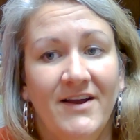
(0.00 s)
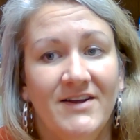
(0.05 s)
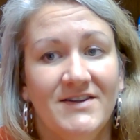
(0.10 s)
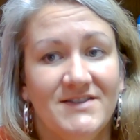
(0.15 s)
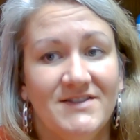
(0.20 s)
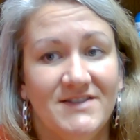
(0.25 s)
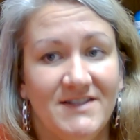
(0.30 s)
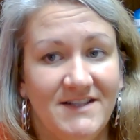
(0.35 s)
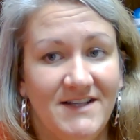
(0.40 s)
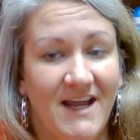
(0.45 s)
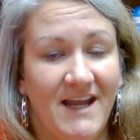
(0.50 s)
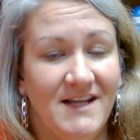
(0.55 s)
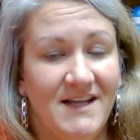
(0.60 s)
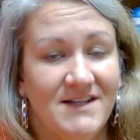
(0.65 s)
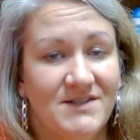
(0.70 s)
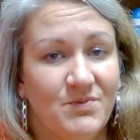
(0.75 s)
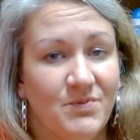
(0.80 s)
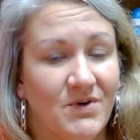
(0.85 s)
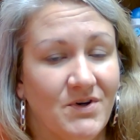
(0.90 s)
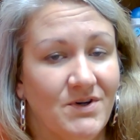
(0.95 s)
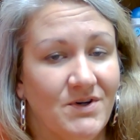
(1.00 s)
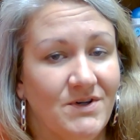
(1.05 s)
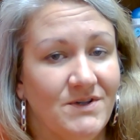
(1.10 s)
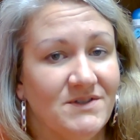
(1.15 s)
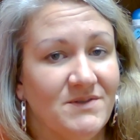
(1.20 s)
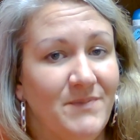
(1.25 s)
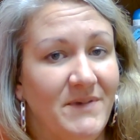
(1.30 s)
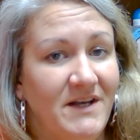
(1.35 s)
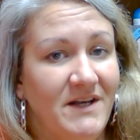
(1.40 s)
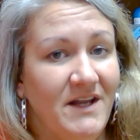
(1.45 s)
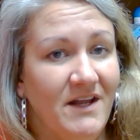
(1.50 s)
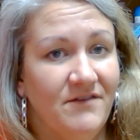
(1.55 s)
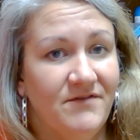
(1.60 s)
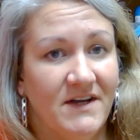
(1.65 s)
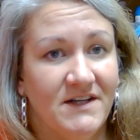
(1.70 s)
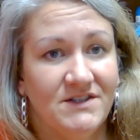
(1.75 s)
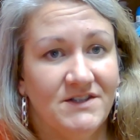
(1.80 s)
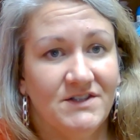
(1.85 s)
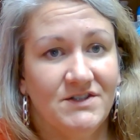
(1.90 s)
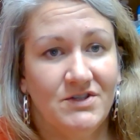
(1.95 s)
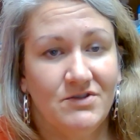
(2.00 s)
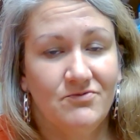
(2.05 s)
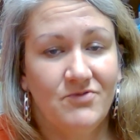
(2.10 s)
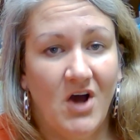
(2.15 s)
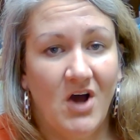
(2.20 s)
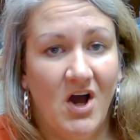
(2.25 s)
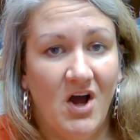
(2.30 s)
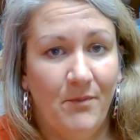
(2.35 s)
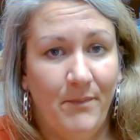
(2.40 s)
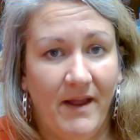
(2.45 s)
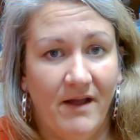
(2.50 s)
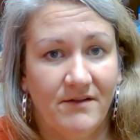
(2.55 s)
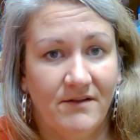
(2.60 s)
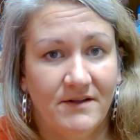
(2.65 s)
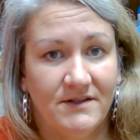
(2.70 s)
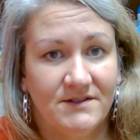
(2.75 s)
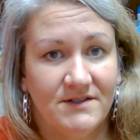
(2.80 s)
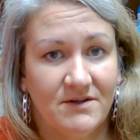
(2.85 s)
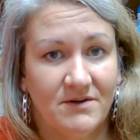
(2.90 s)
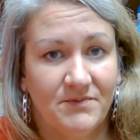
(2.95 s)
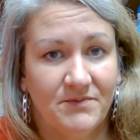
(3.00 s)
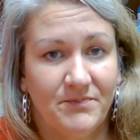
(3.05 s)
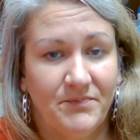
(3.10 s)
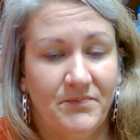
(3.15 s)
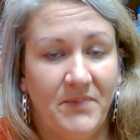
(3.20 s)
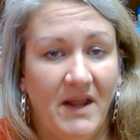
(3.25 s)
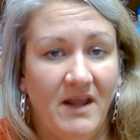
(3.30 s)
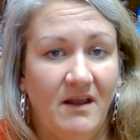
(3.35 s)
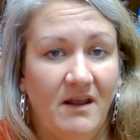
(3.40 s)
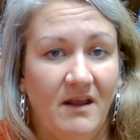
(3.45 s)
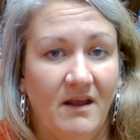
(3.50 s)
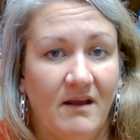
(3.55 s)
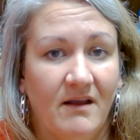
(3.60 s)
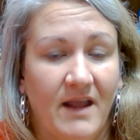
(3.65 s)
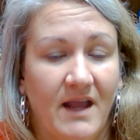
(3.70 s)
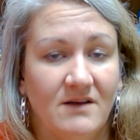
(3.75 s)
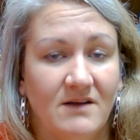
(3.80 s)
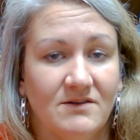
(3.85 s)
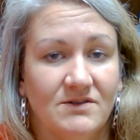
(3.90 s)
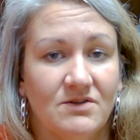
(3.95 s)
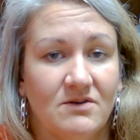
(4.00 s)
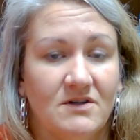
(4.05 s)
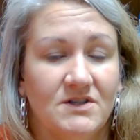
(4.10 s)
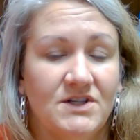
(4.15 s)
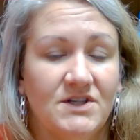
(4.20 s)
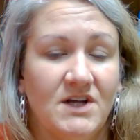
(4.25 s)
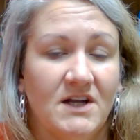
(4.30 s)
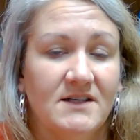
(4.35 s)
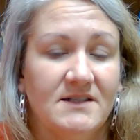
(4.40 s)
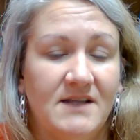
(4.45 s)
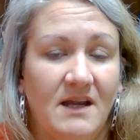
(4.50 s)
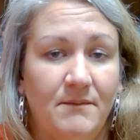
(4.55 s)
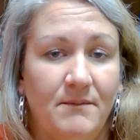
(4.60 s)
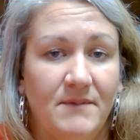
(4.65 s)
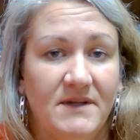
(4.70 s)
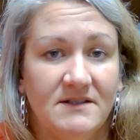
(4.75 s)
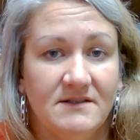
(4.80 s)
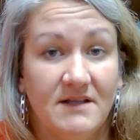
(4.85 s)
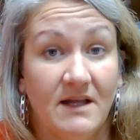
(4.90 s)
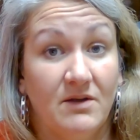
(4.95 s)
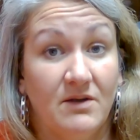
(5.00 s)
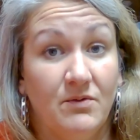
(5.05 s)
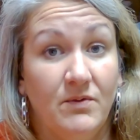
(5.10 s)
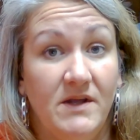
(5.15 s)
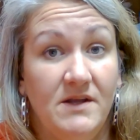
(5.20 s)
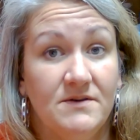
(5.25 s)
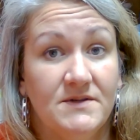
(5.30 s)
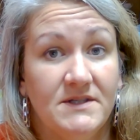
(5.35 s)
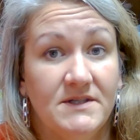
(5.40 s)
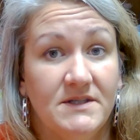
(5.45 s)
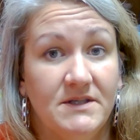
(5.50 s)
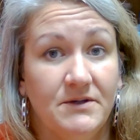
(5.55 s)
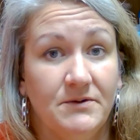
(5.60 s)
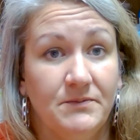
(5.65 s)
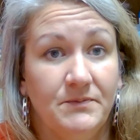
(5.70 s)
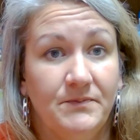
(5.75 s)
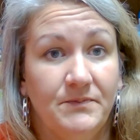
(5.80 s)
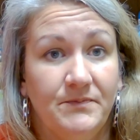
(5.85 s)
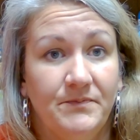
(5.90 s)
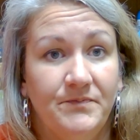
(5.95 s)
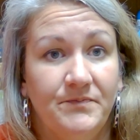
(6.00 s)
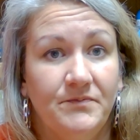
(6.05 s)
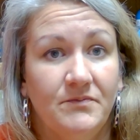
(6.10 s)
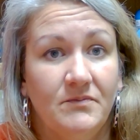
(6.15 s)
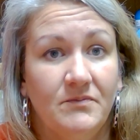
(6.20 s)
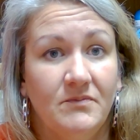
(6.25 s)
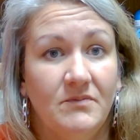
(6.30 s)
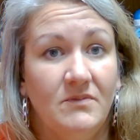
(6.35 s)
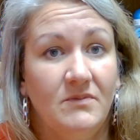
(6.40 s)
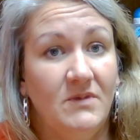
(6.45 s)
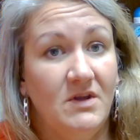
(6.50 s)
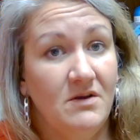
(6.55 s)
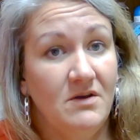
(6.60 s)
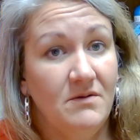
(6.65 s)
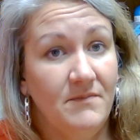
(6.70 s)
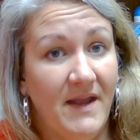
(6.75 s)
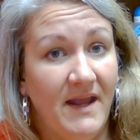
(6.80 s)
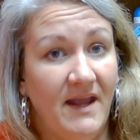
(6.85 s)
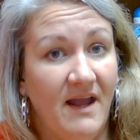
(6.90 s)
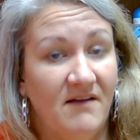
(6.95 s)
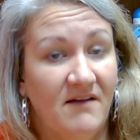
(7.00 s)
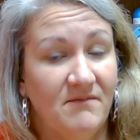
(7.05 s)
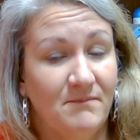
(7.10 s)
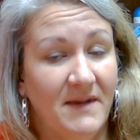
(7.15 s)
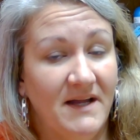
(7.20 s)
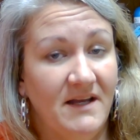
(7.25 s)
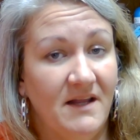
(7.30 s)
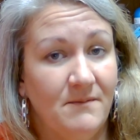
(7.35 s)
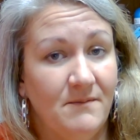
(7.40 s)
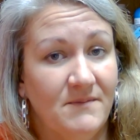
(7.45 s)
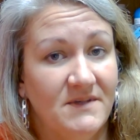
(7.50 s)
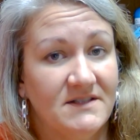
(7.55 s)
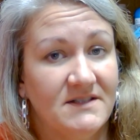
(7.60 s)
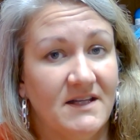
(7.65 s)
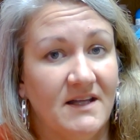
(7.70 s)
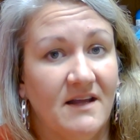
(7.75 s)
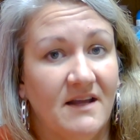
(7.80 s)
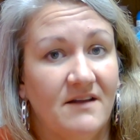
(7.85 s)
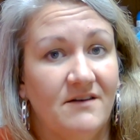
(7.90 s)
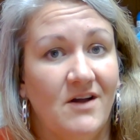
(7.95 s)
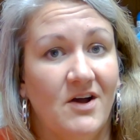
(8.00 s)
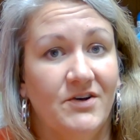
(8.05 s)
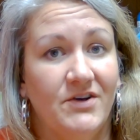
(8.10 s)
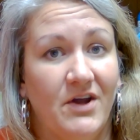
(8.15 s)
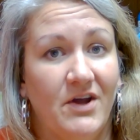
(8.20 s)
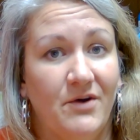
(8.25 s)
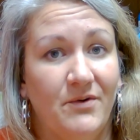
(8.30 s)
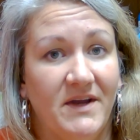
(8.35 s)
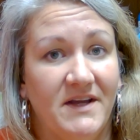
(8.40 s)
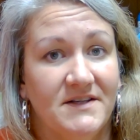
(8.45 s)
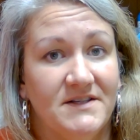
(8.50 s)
Today's world, many of us do not balance our banking accounts or check statements like we used to. You may have money missing and not know it.